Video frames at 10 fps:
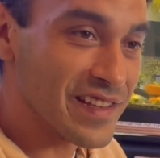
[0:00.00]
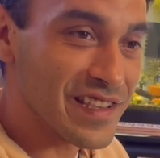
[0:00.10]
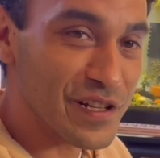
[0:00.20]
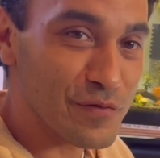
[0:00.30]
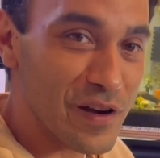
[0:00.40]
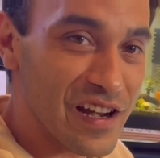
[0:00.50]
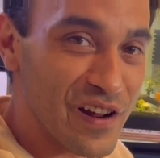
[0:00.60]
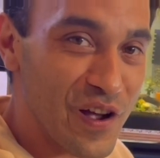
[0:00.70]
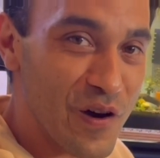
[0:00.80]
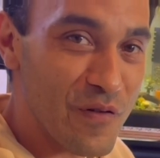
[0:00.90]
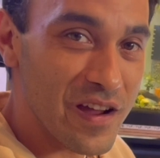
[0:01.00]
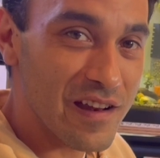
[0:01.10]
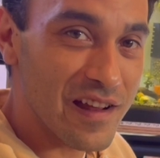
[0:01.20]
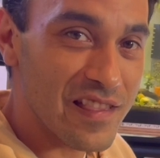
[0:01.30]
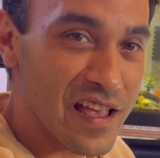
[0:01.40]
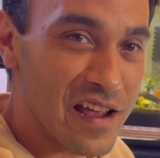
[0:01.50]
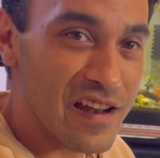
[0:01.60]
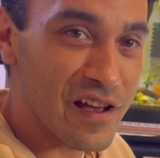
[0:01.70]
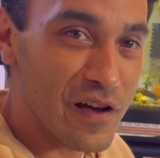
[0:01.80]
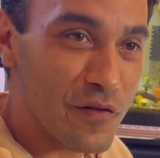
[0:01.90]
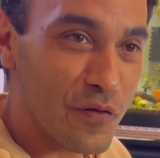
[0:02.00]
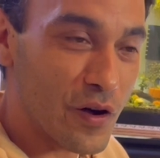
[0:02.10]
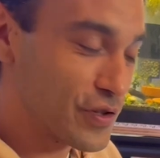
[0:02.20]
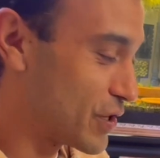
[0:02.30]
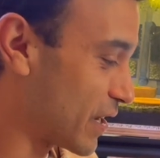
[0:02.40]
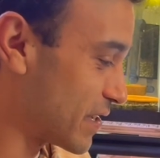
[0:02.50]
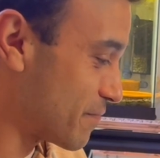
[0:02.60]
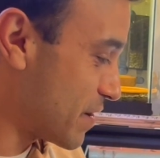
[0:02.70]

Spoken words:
things ready to go in, and then I'll show you guys me